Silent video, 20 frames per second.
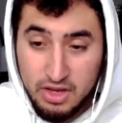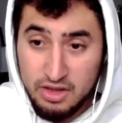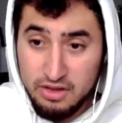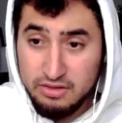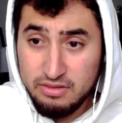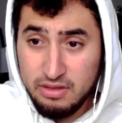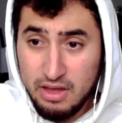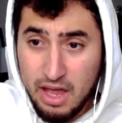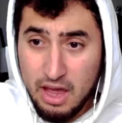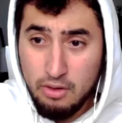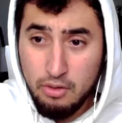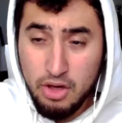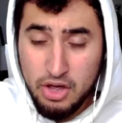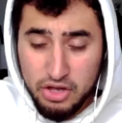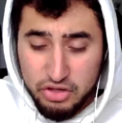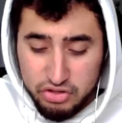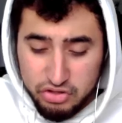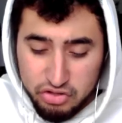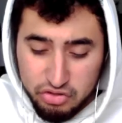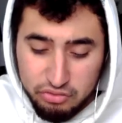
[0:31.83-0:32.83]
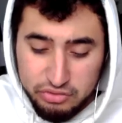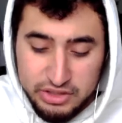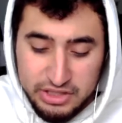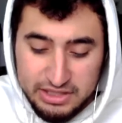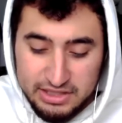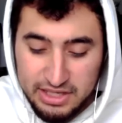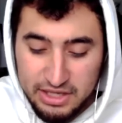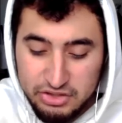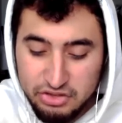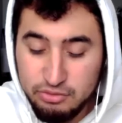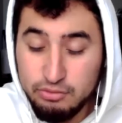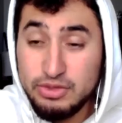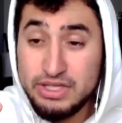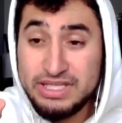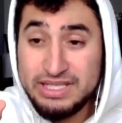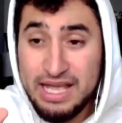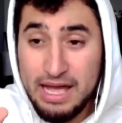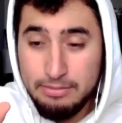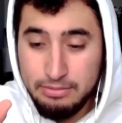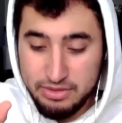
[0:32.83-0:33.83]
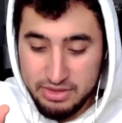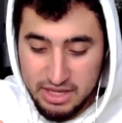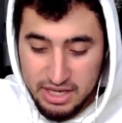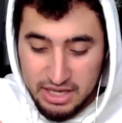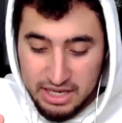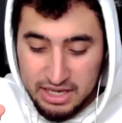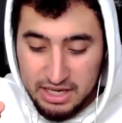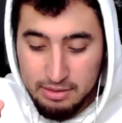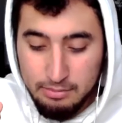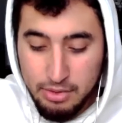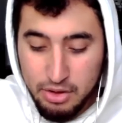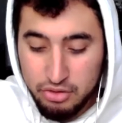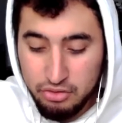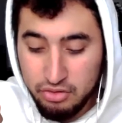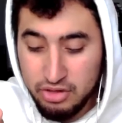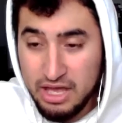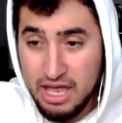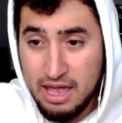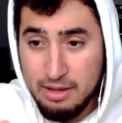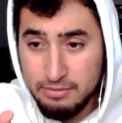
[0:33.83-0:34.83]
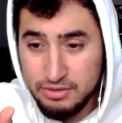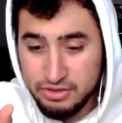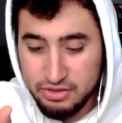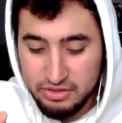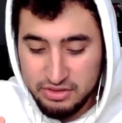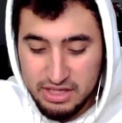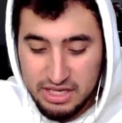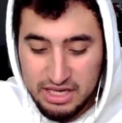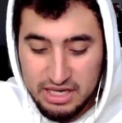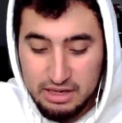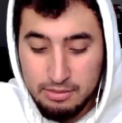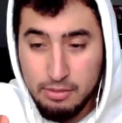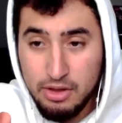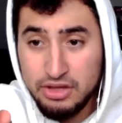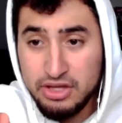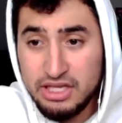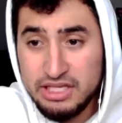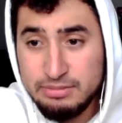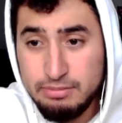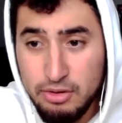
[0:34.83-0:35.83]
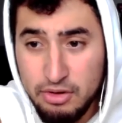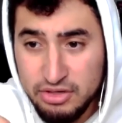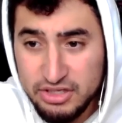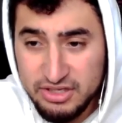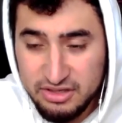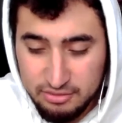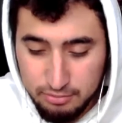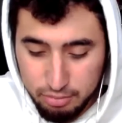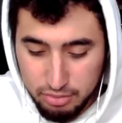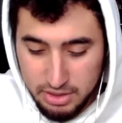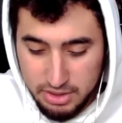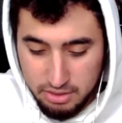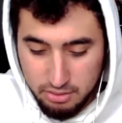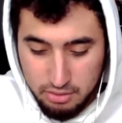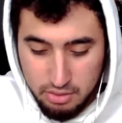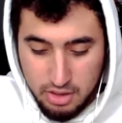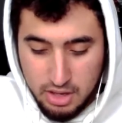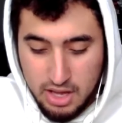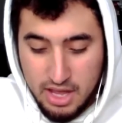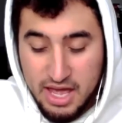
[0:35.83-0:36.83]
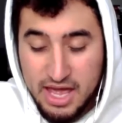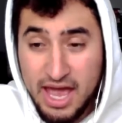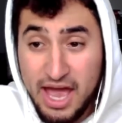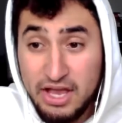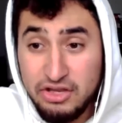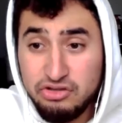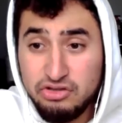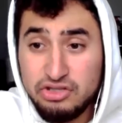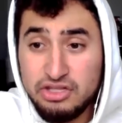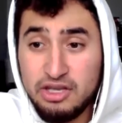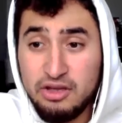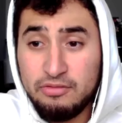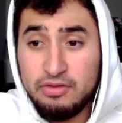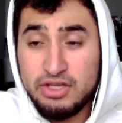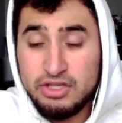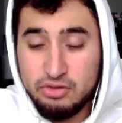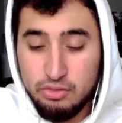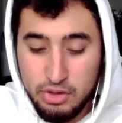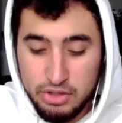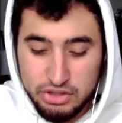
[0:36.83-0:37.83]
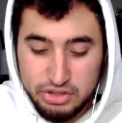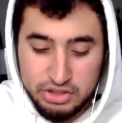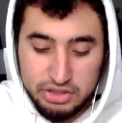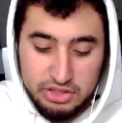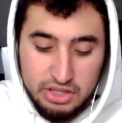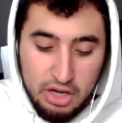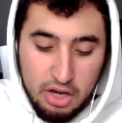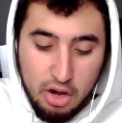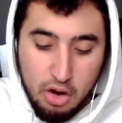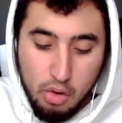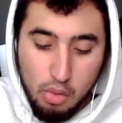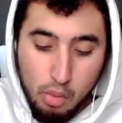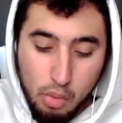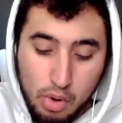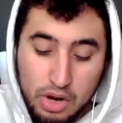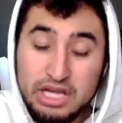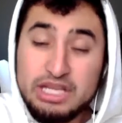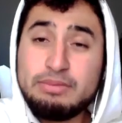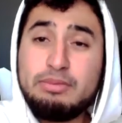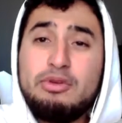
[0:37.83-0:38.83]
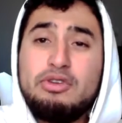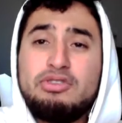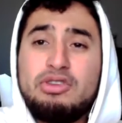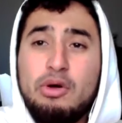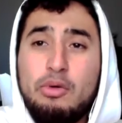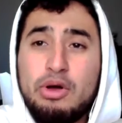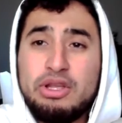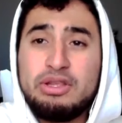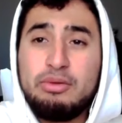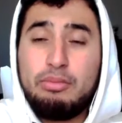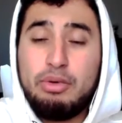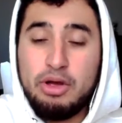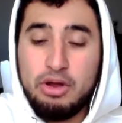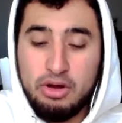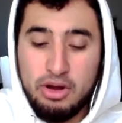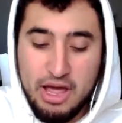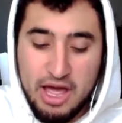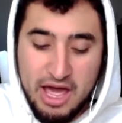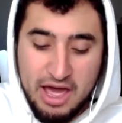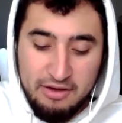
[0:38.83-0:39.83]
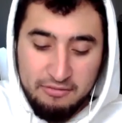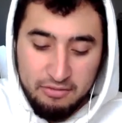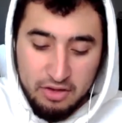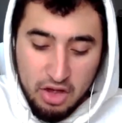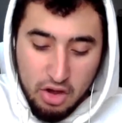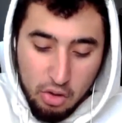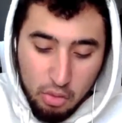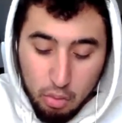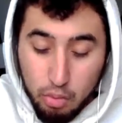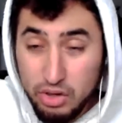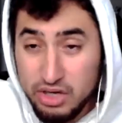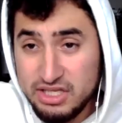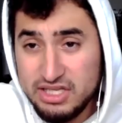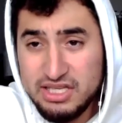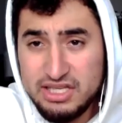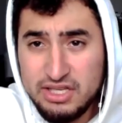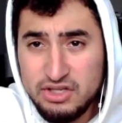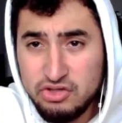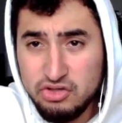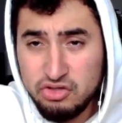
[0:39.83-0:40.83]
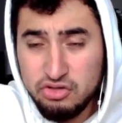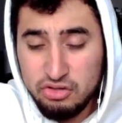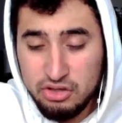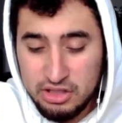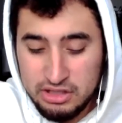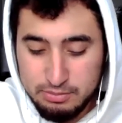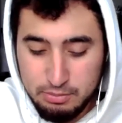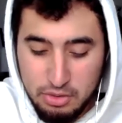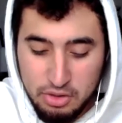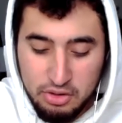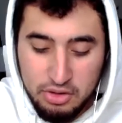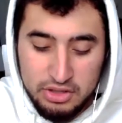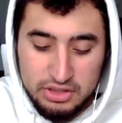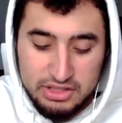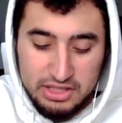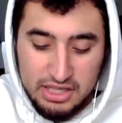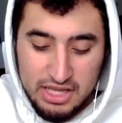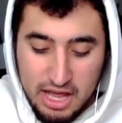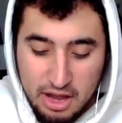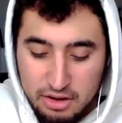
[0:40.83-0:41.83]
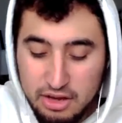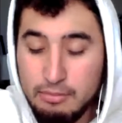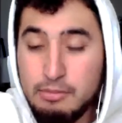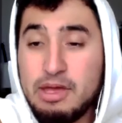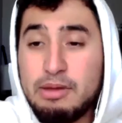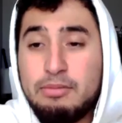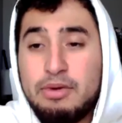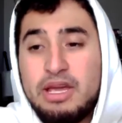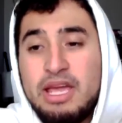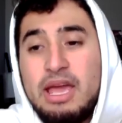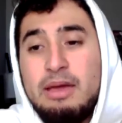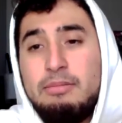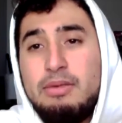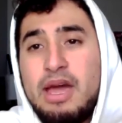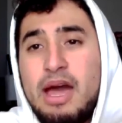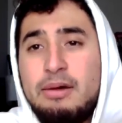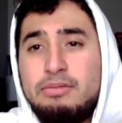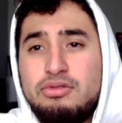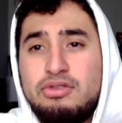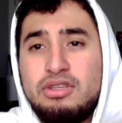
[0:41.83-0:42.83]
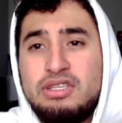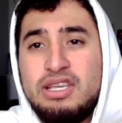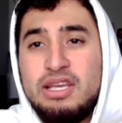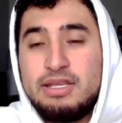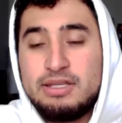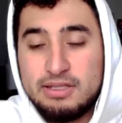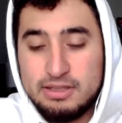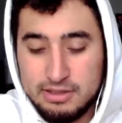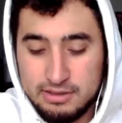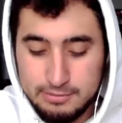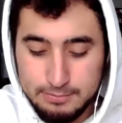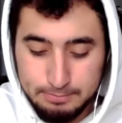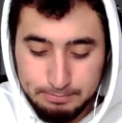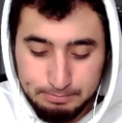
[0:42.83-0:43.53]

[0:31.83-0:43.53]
Now, to use this lens, you must stop thinking about your game and start thinking about the experience of the player. Ask yourself these questions. What experience do I want the player to have? What is essential to the experience? And how can I make my game capture its essence?